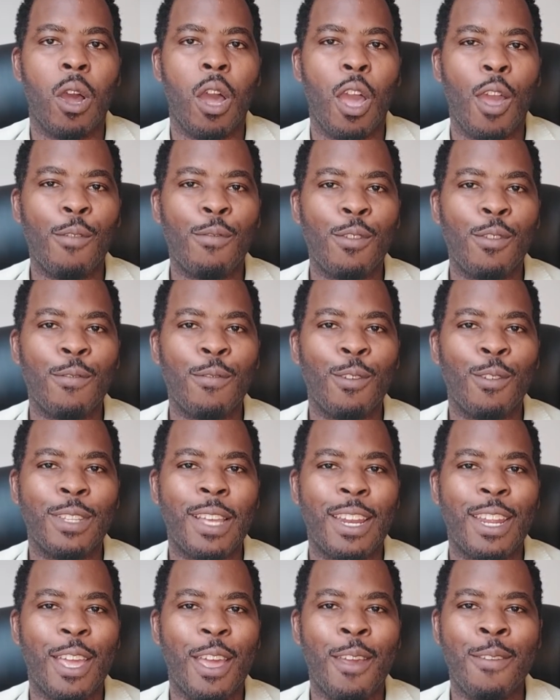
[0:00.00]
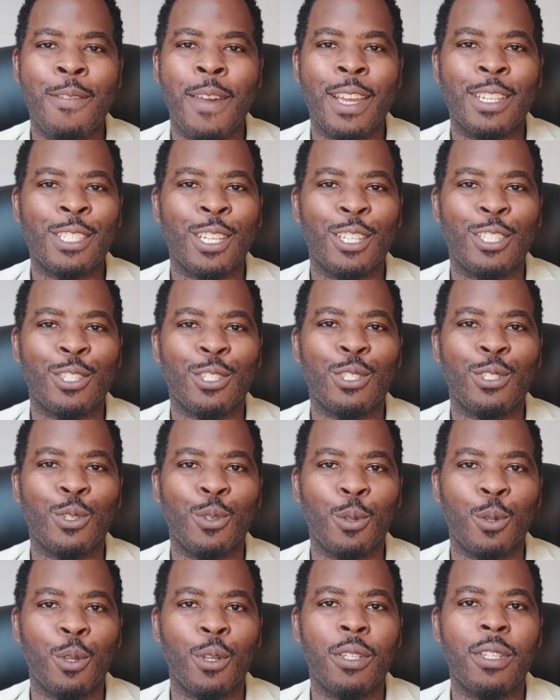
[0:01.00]
or if you feel that the effects are just
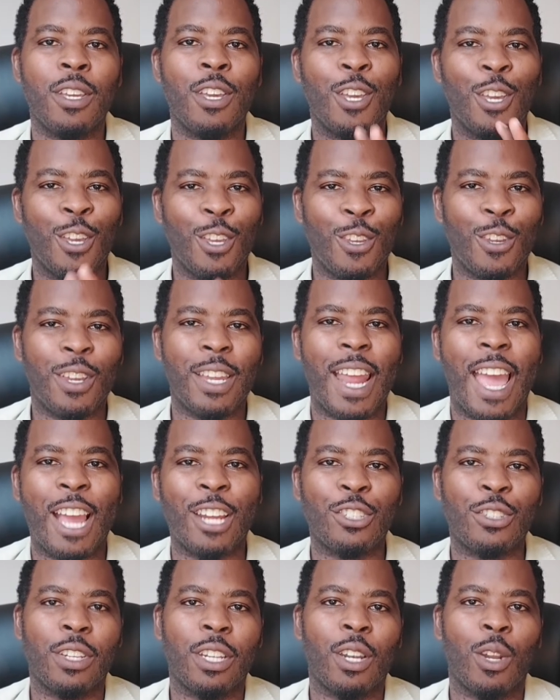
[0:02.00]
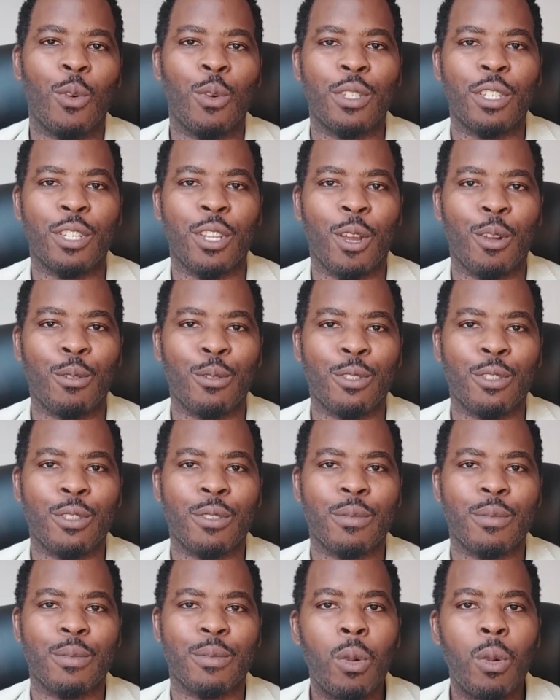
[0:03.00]
too good, you can actually lower the dose.